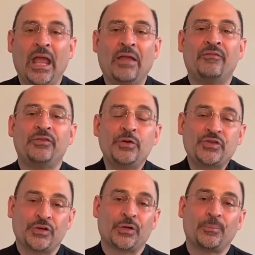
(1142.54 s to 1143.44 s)
a
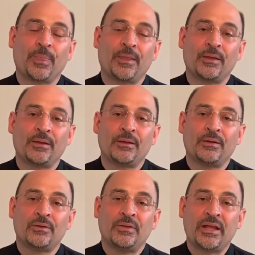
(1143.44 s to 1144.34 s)
future
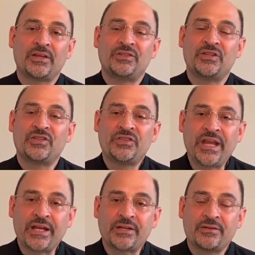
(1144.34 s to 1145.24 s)
that is
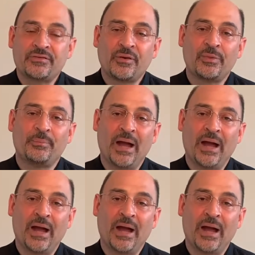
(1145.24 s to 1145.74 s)
distinct from the